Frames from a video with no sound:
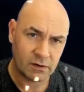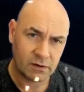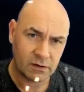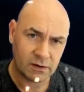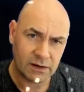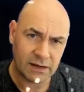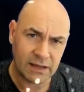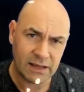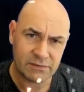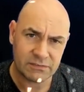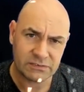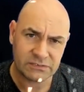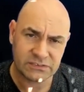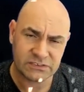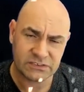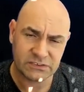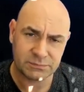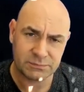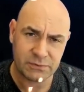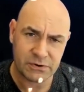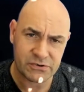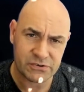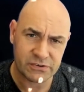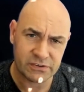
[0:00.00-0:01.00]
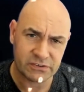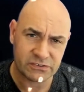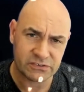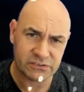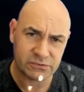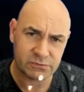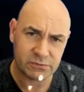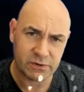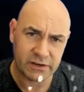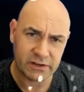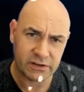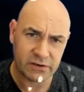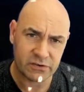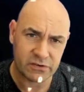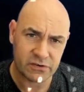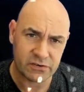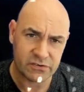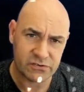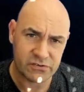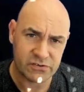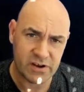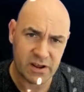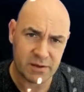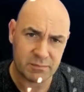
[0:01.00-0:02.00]
I have a suspicion this is running
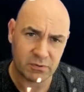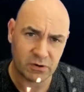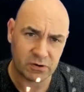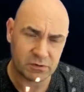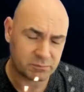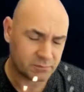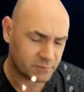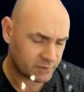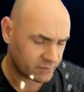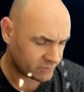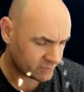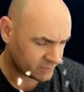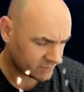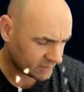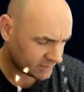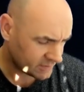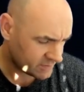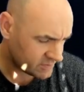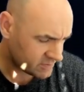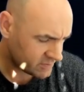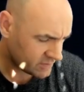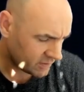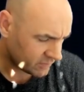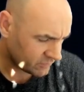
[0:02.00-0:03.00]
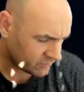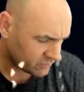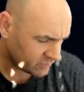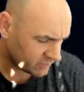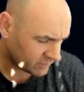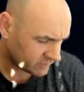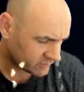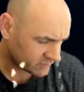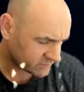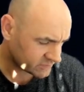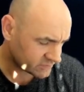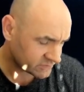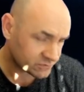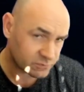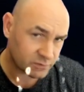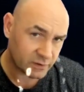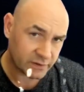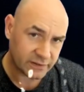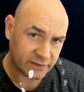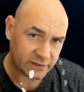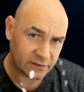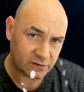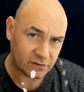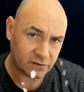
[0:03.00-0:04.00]
on JBOD mode. I don't think this is
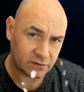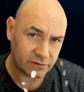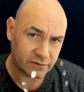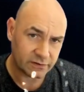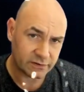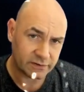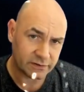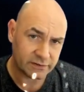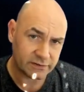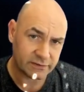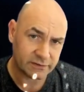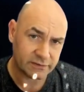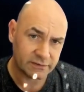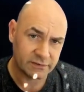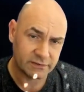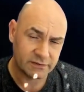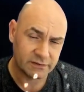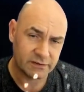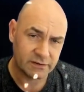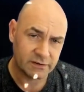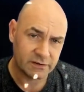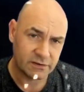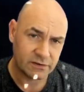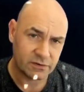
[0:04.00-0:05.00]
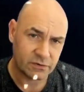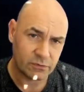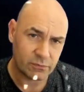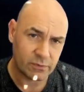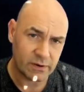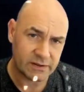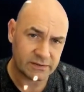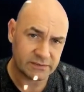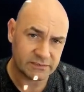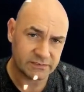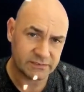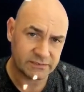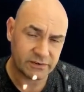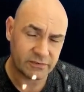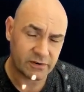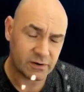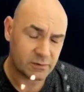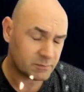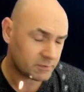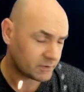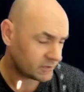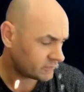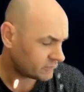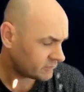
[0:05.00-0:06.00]
running on RAID
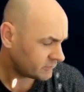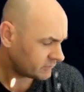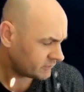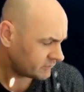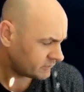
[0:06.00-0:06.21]
0 mode.